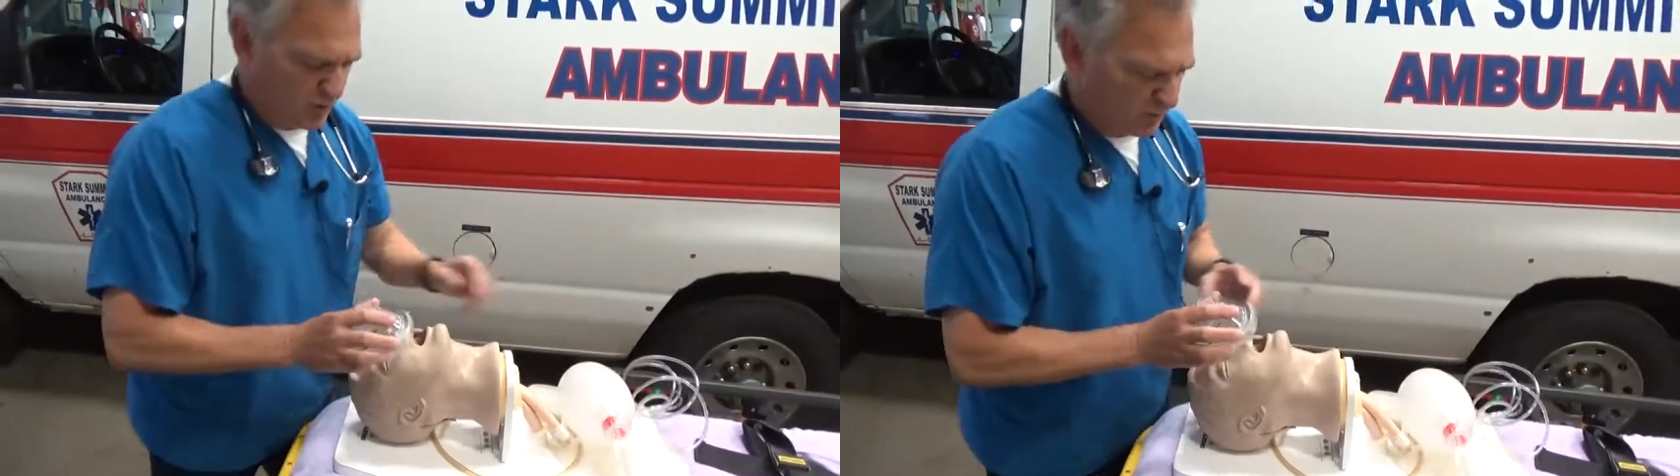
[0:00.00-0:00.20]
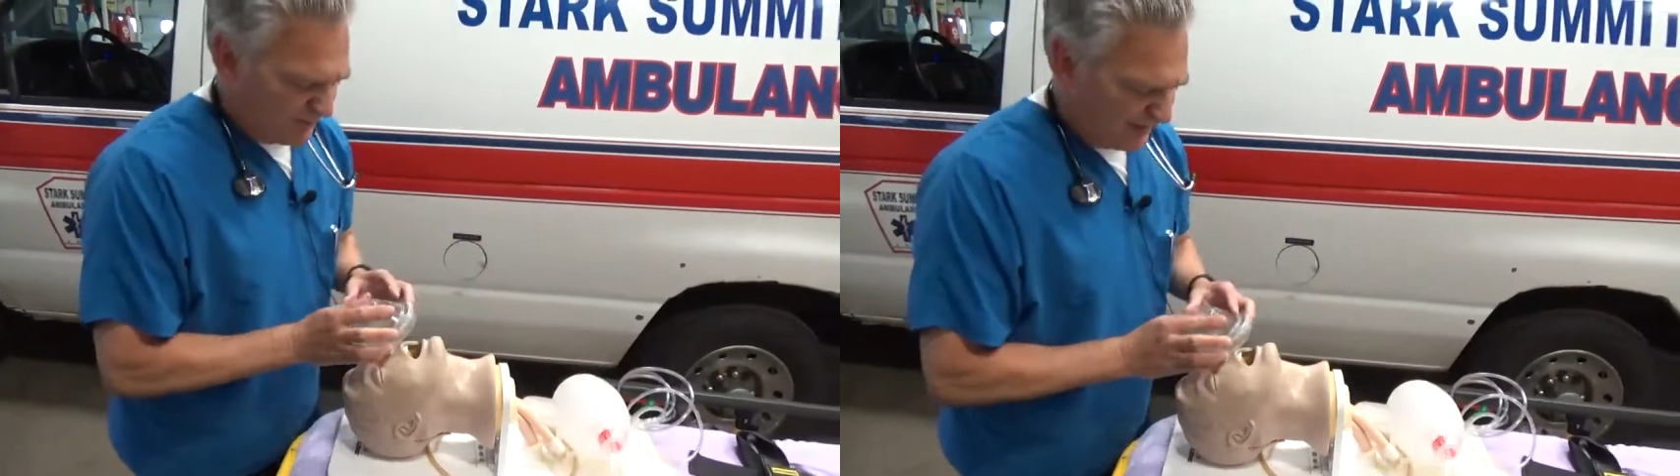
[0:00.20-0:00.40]

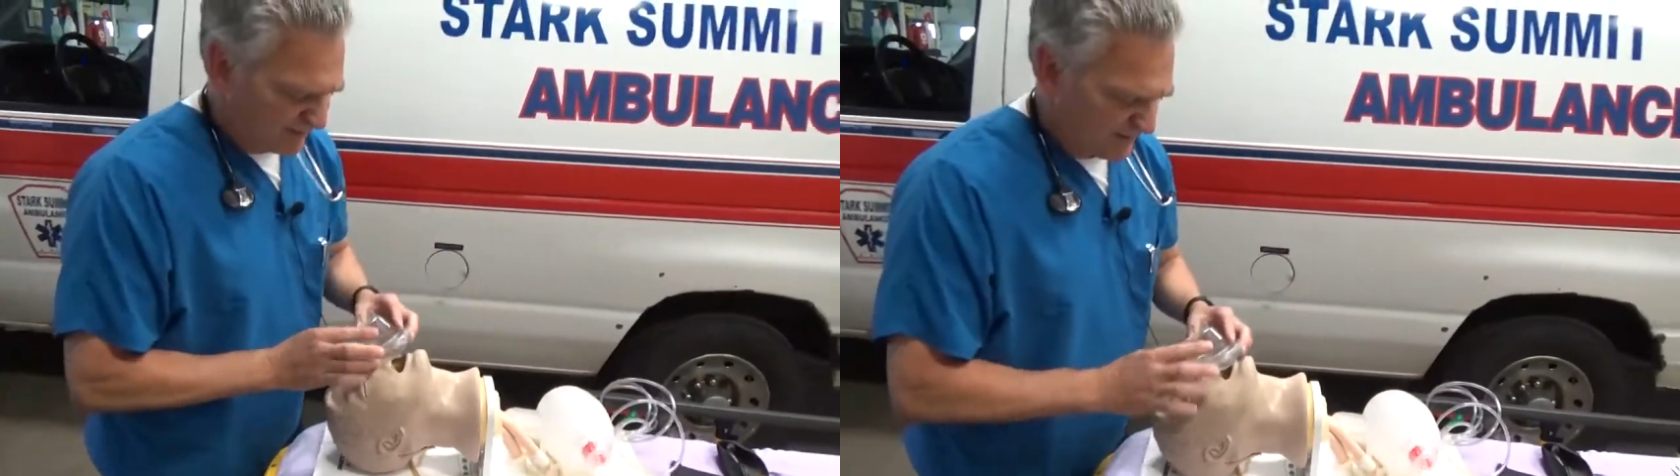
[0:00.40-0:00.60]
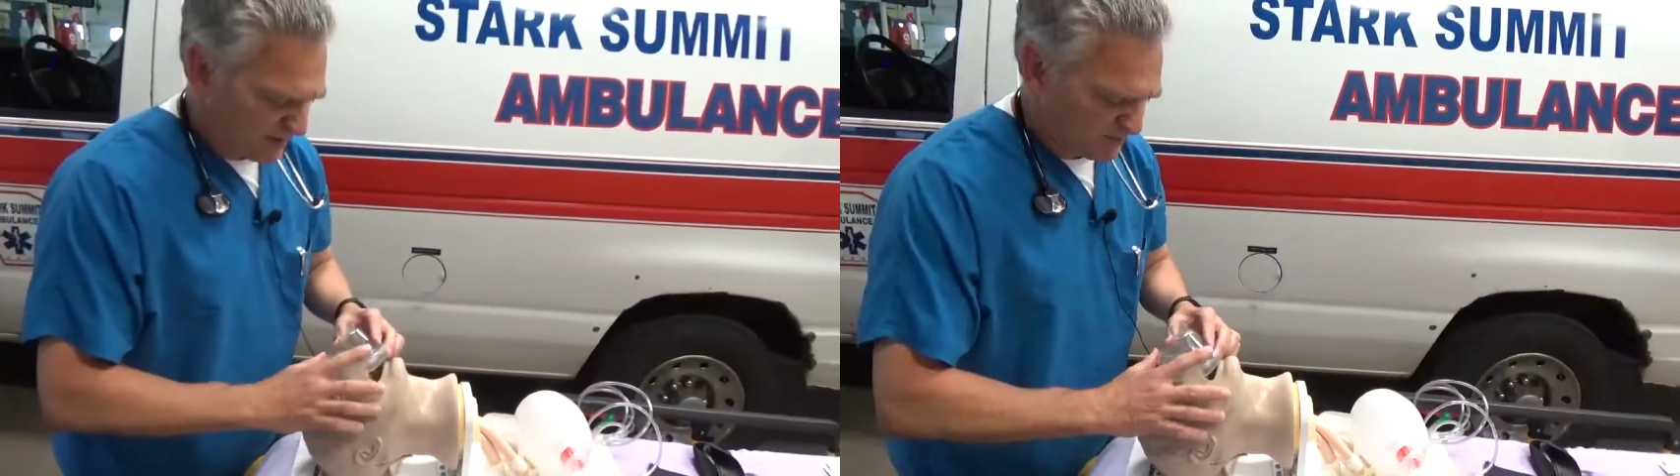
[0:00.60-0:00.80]
our bag
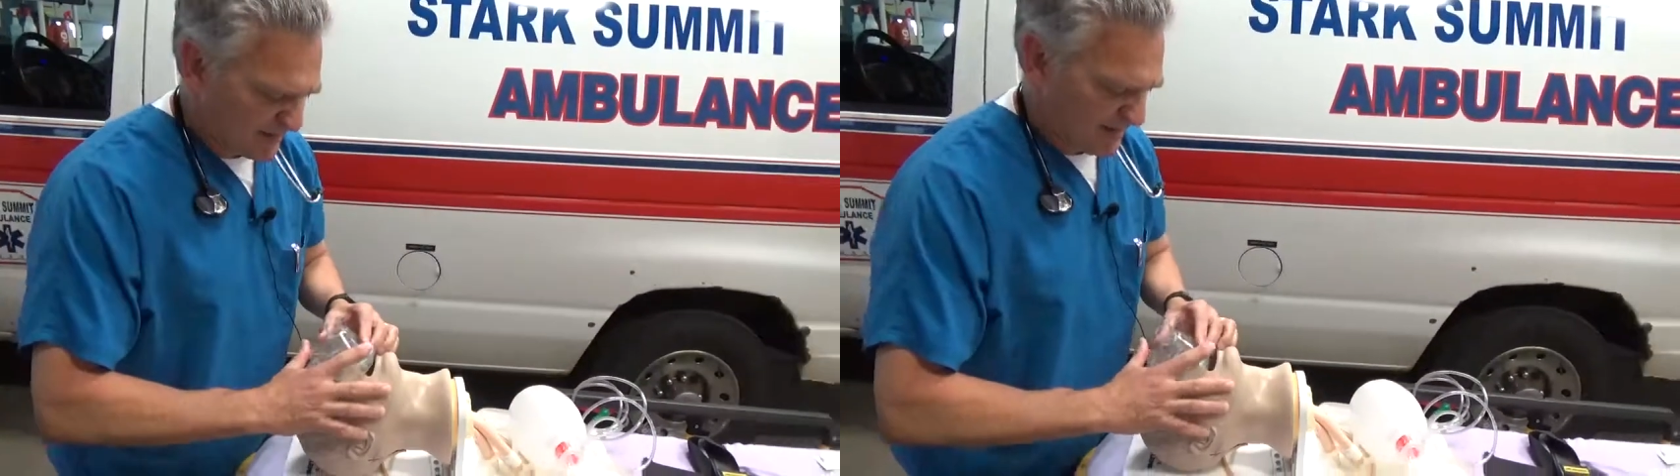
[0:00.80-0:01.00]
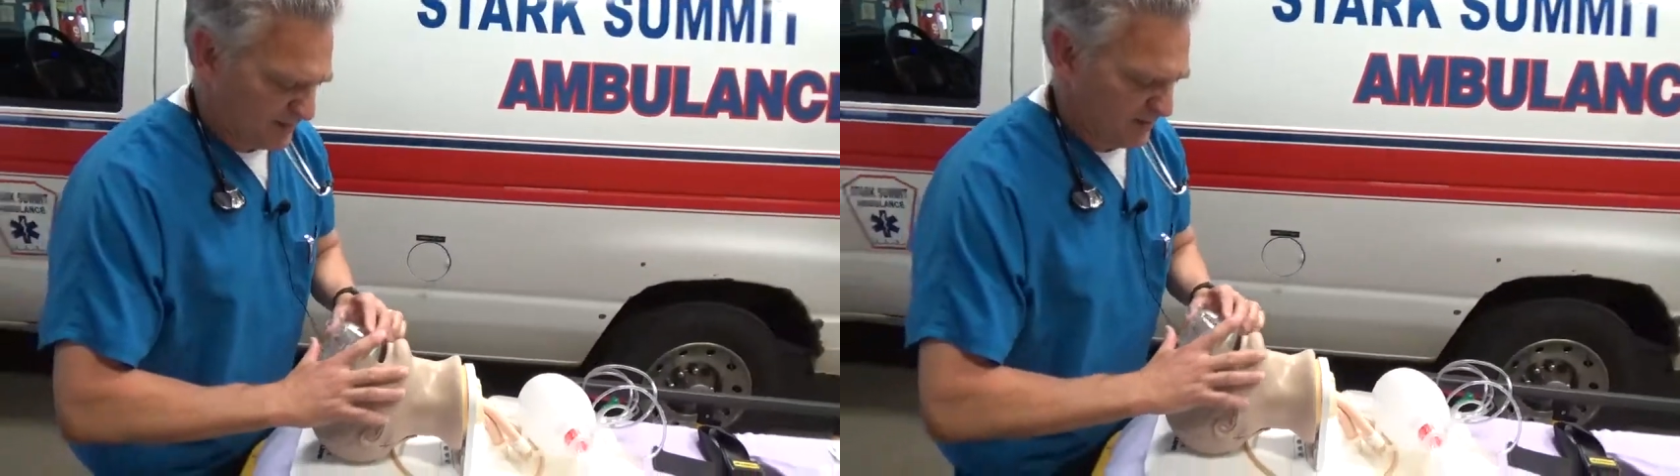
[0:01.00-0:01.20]
valve
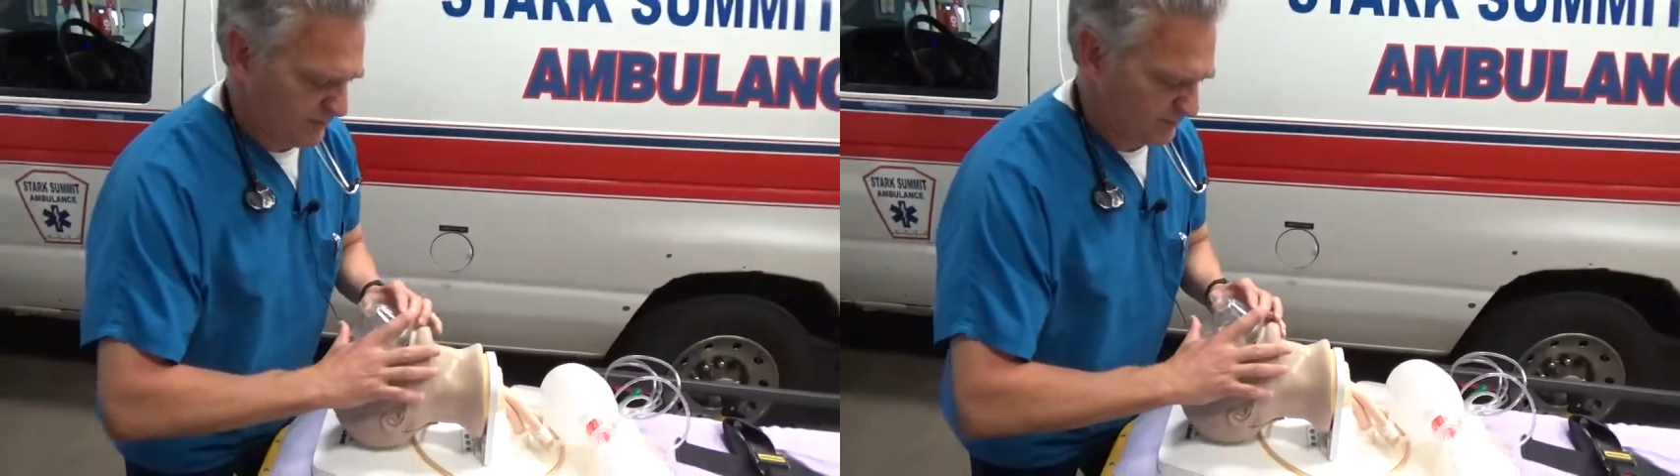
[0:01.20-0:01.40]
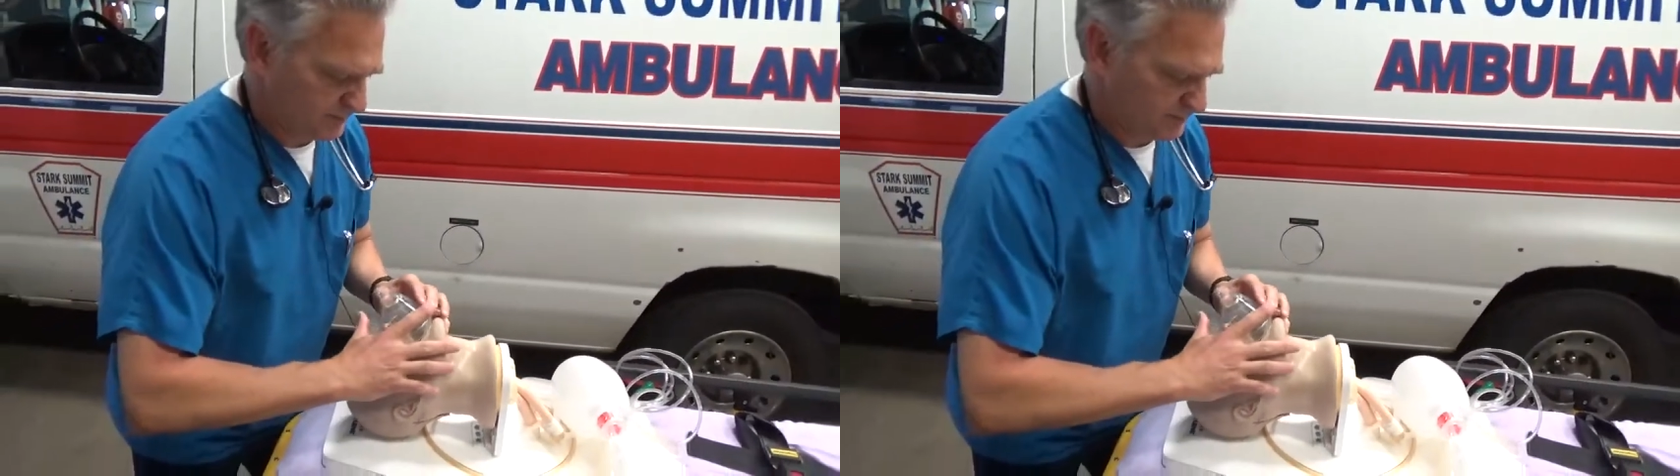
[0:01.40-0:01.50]
mask,